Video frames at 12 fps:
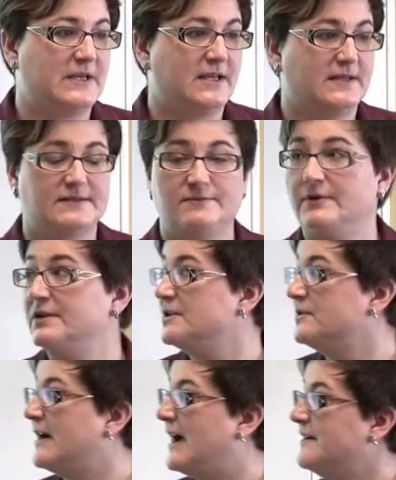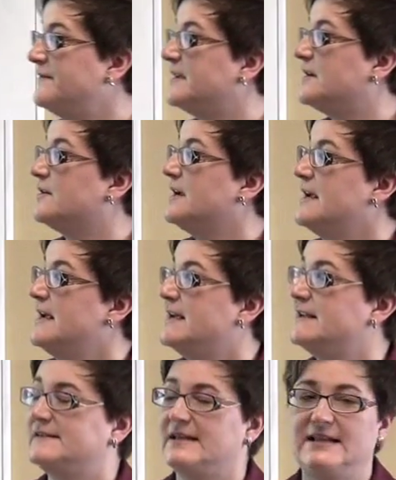because what you have here is